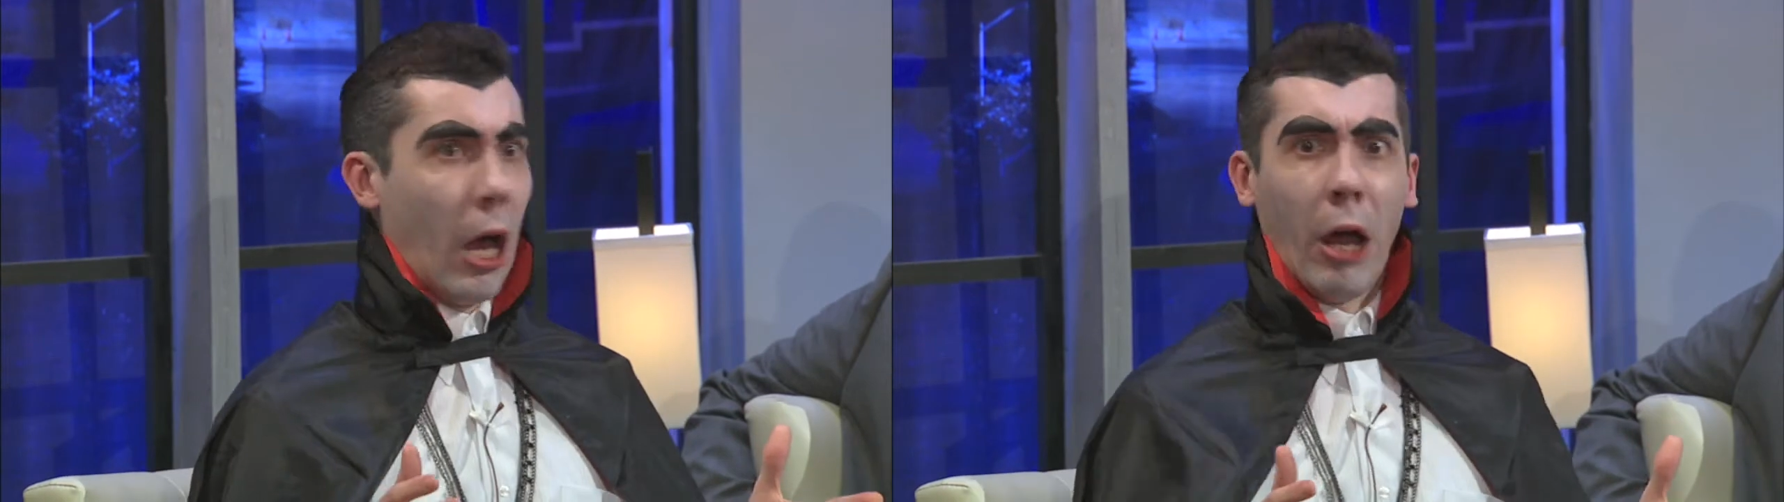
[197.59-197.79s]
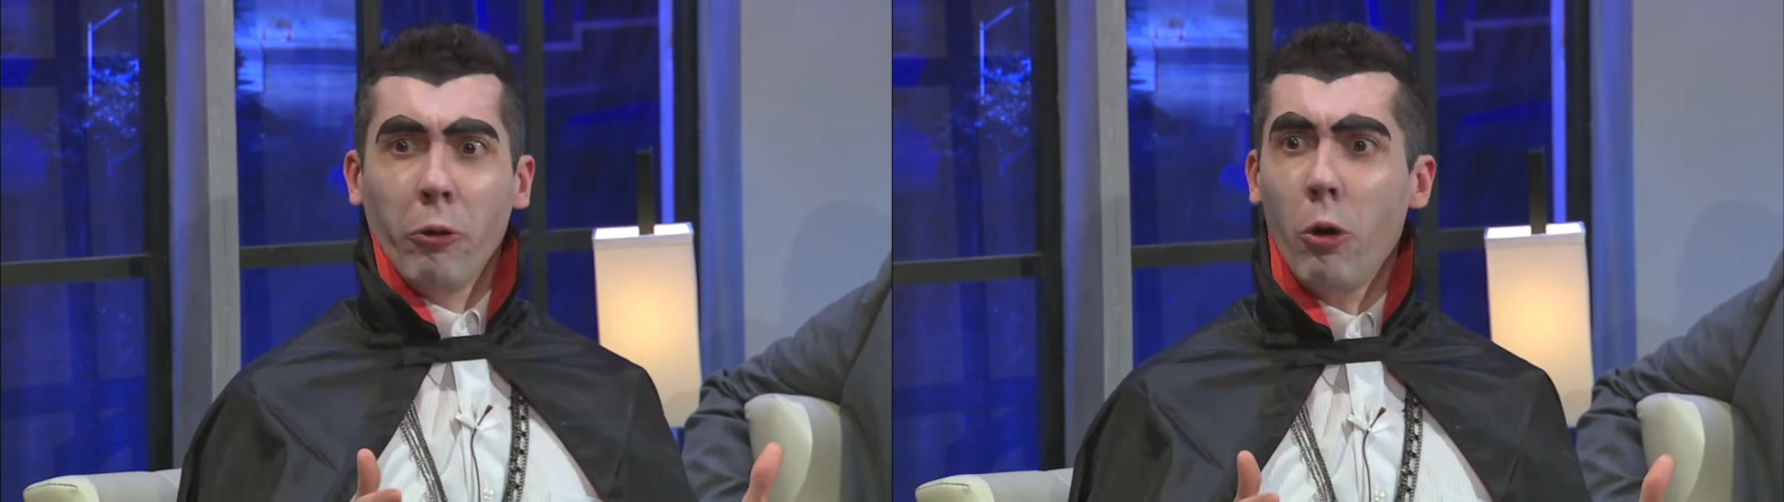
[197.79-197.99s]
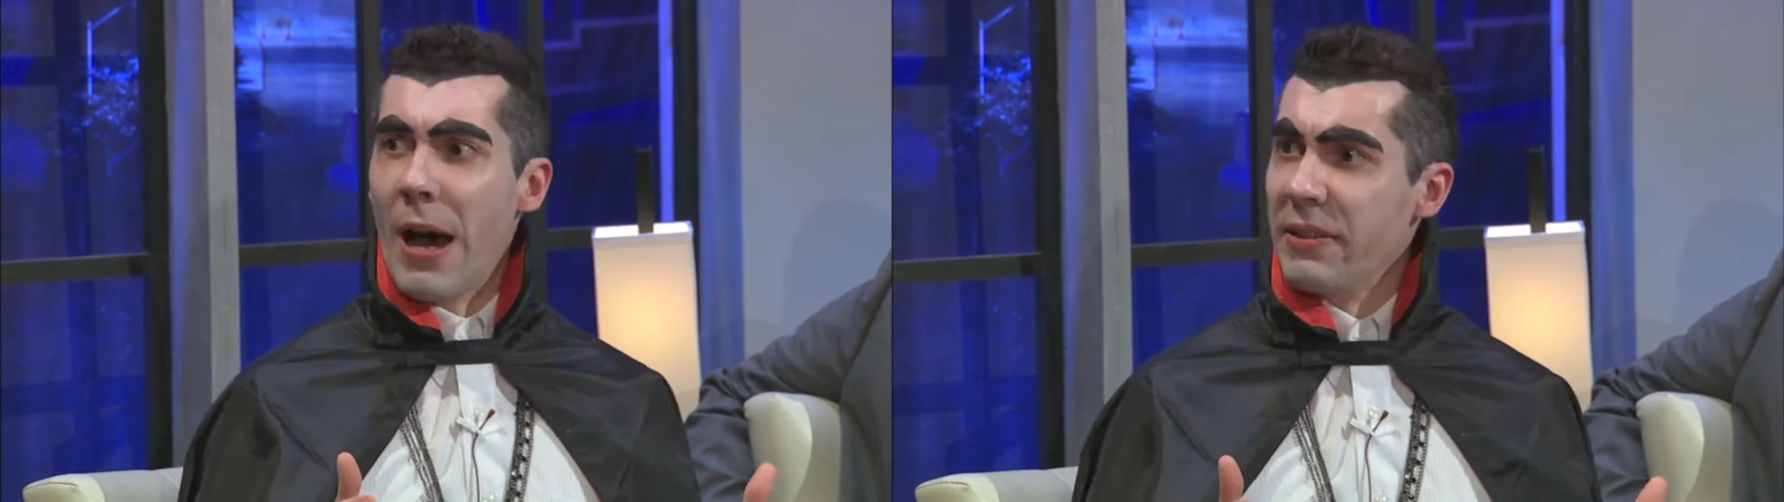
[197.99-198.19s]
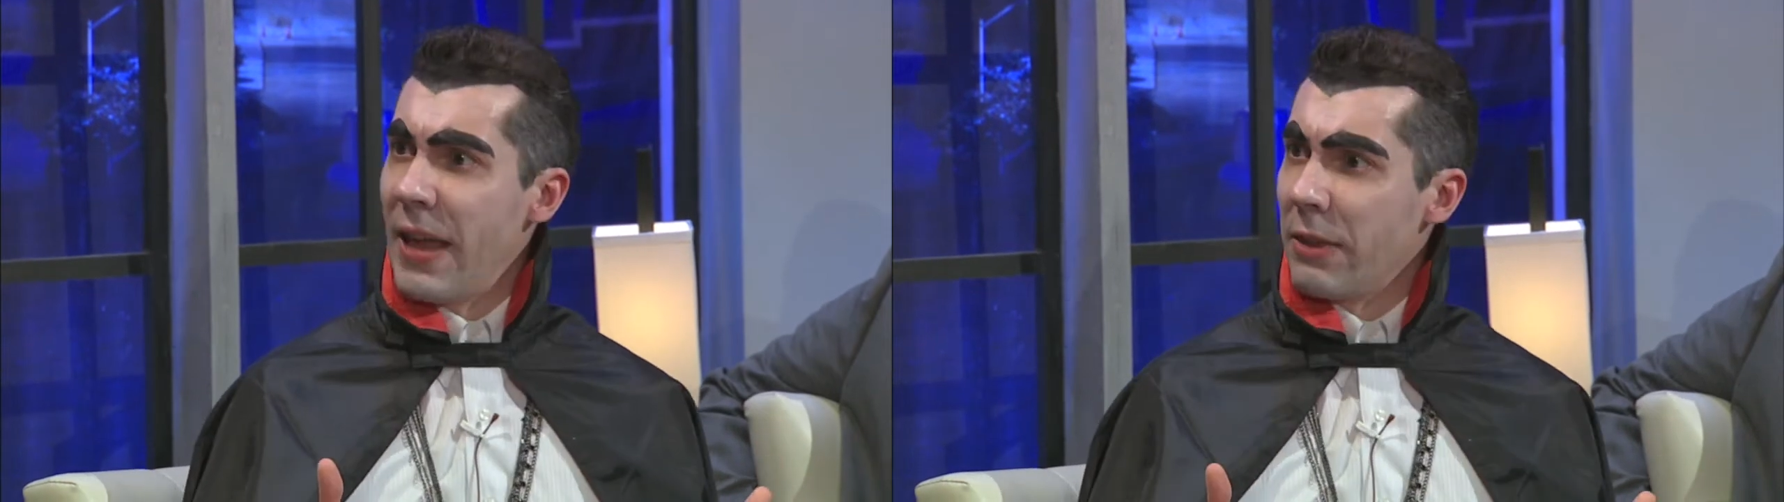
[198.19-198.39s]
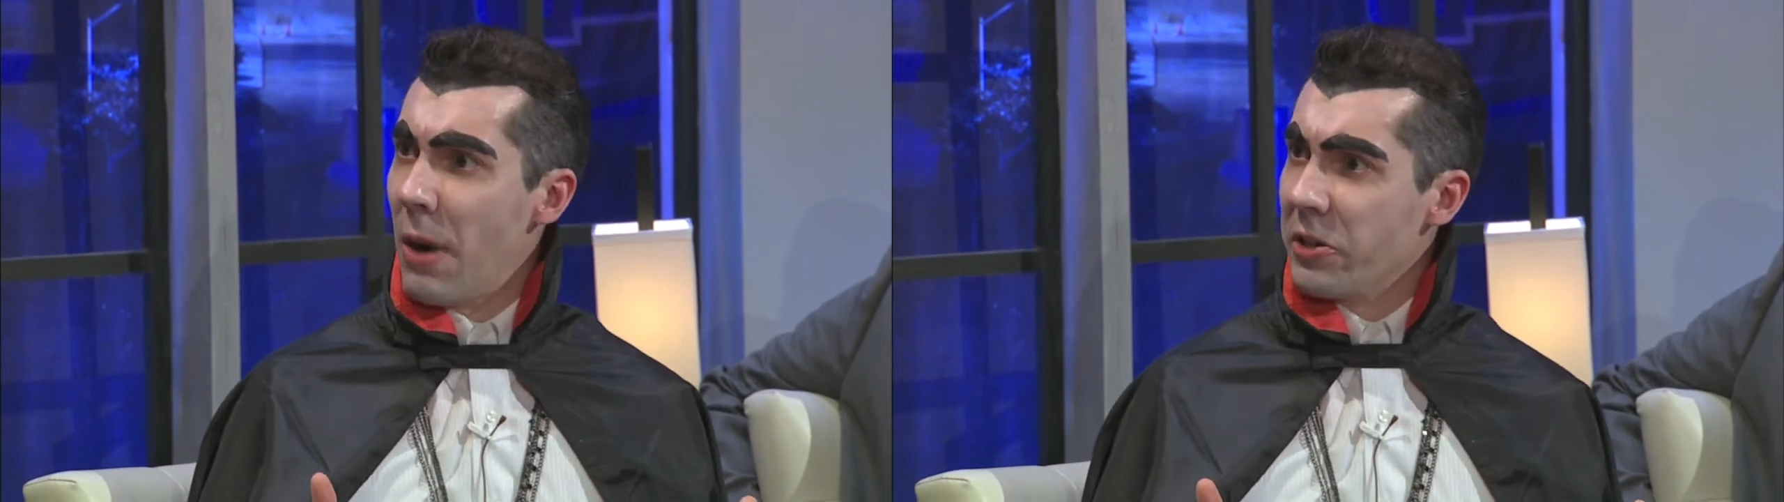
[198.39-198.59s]
And who has
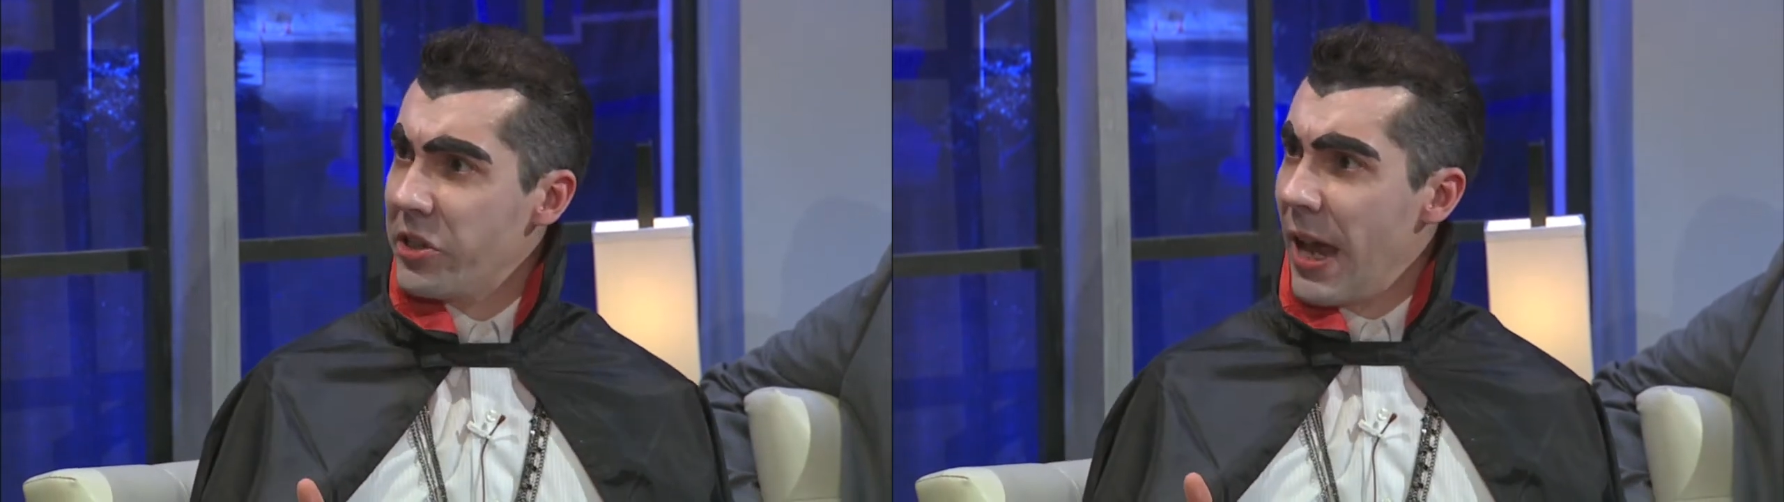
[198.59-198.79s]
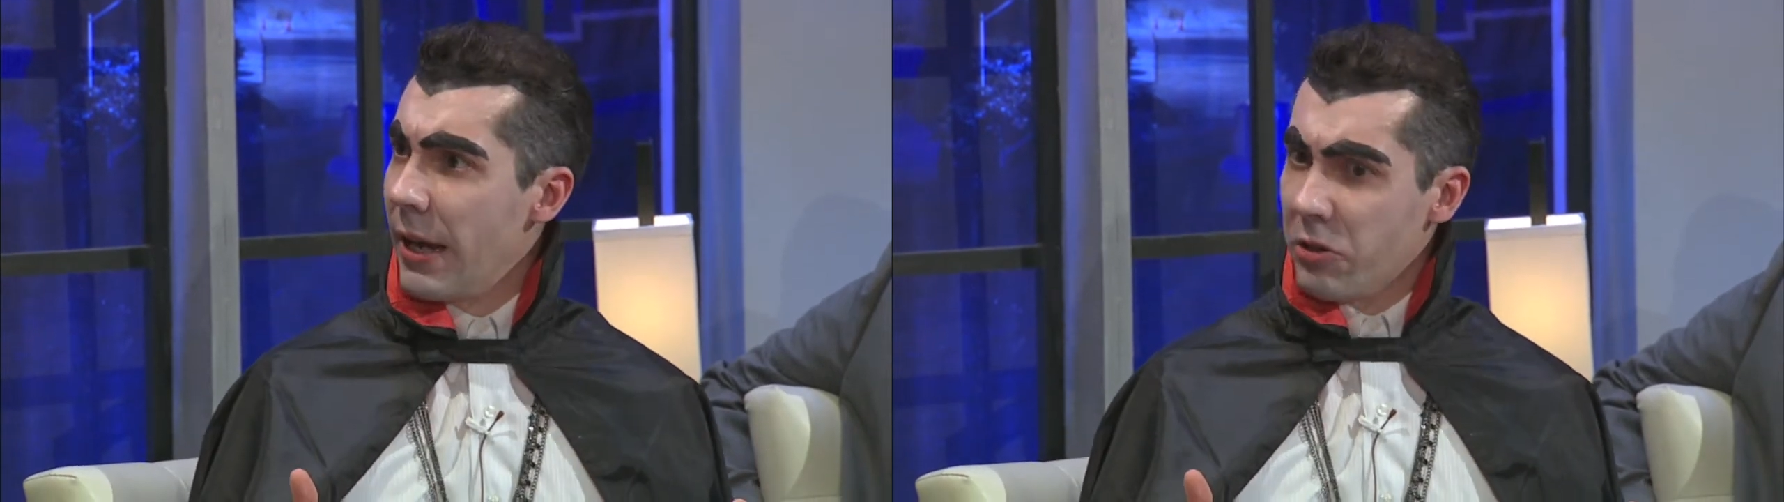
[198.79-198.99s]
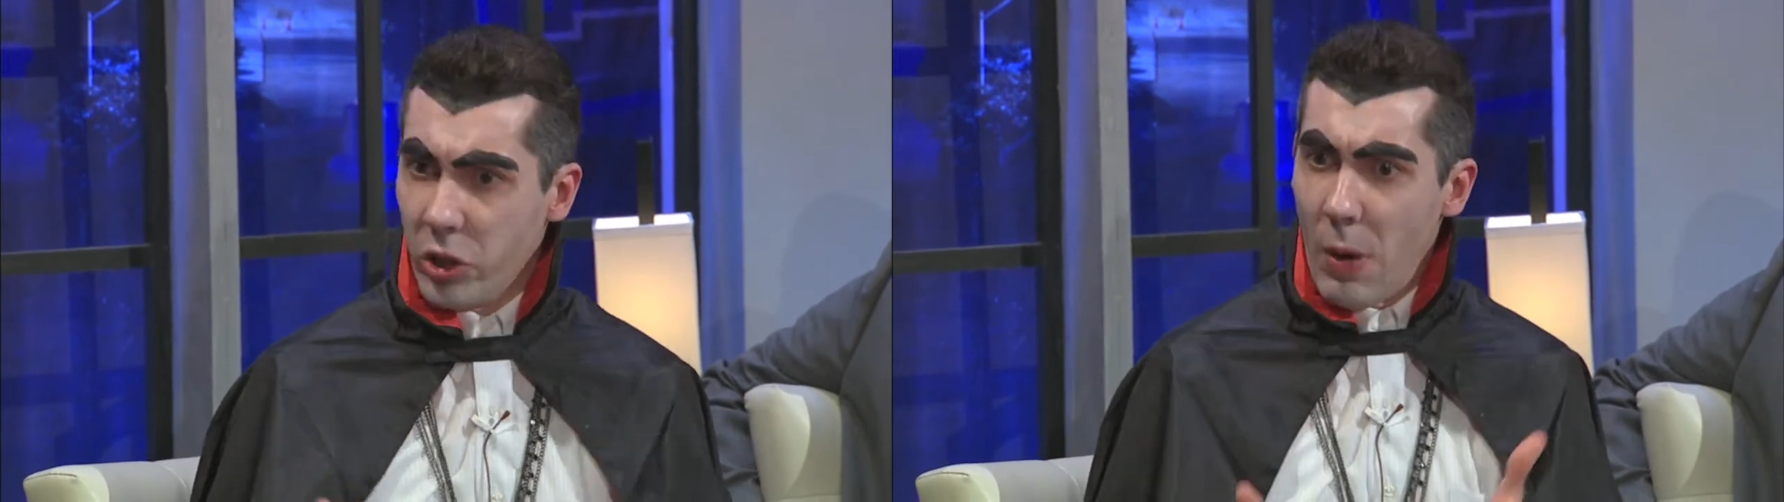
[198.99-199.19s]
that much sex?